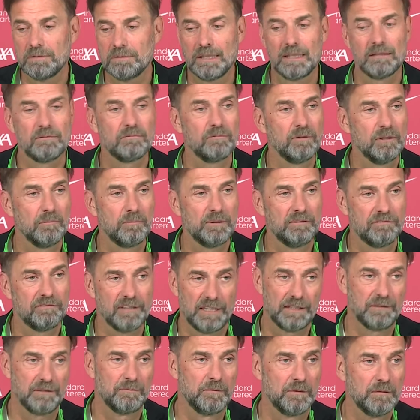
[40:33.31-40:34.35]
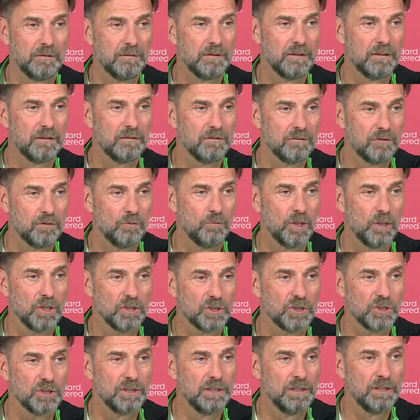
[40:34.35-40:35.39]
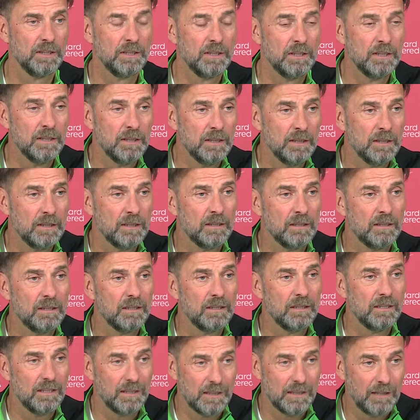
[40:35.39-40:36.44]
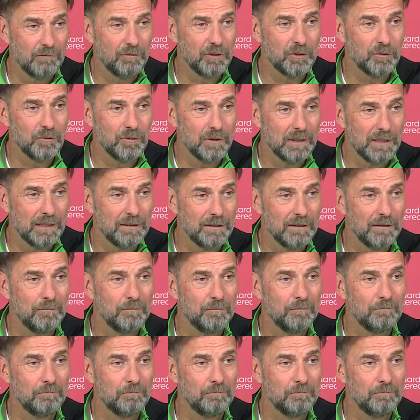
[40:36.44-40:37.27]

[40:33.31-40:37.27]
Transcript: that will be fun to watch, and I will do that.